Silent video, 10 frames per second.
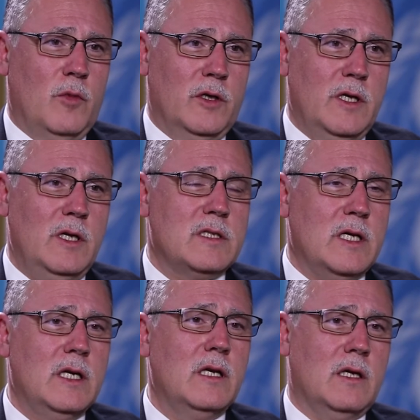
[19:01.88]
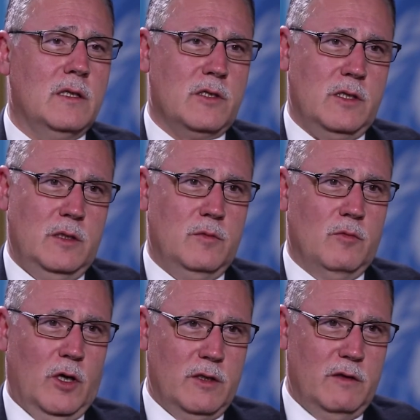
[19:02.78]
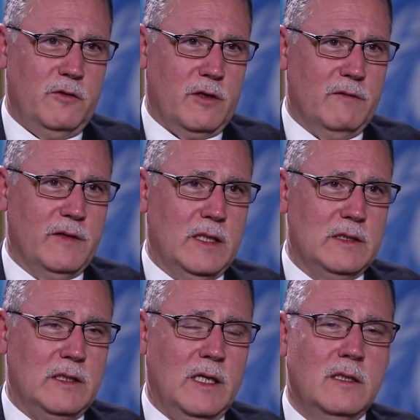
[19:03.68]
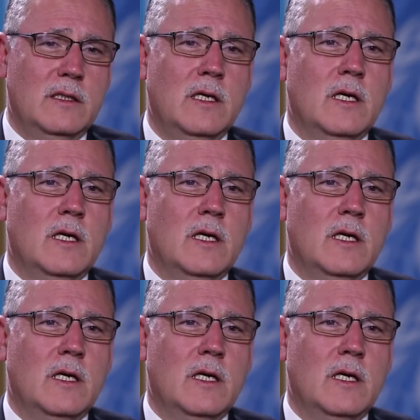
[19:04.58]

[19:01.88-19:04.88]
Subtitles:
model, a single country model for Afghanistan.